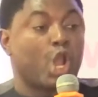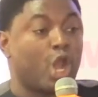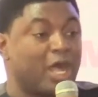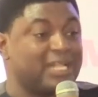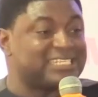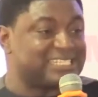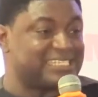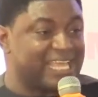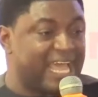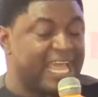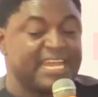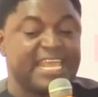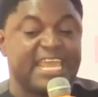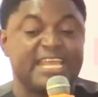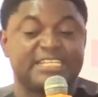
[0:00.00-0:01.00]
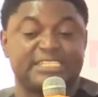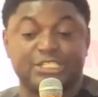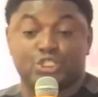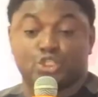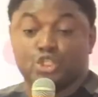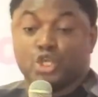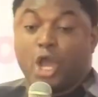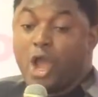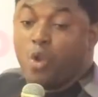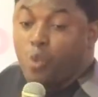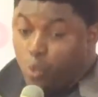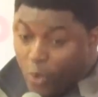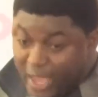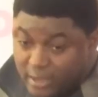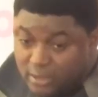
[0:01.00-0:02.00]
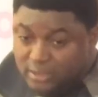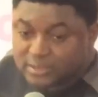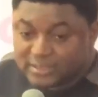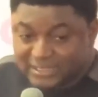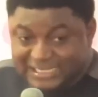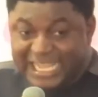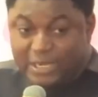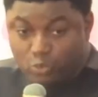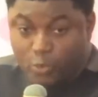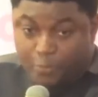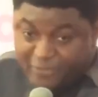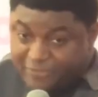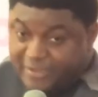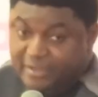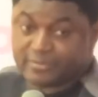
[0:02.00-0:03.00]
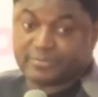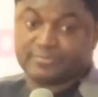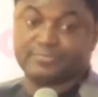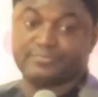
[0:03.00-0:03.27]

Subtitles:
God said, it is your will that will prevail.